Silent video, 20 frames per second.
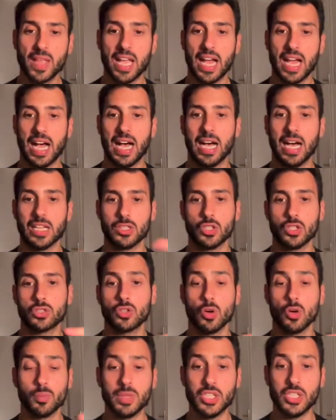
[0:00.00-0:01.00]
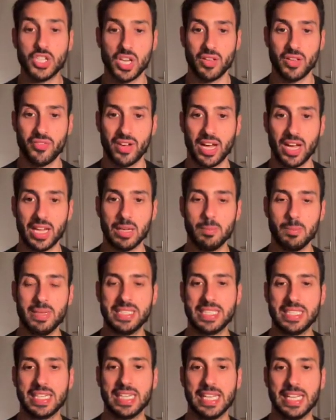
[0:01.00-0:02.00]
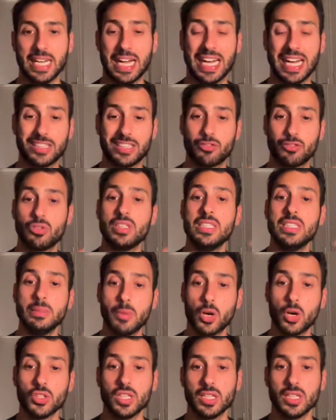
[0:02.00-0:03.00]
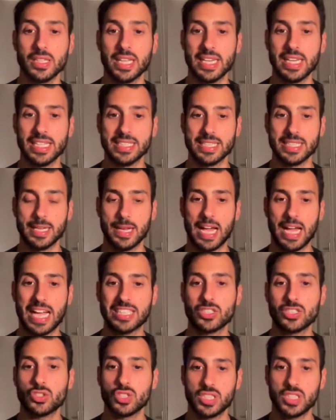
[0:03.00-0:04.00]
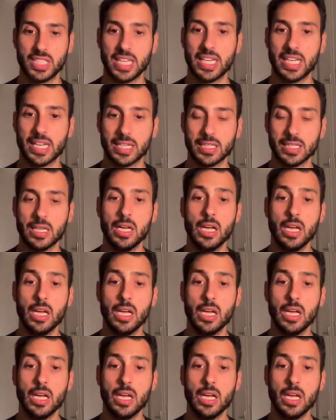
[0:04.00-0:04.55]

a .obj file, basically a 3D model that is associated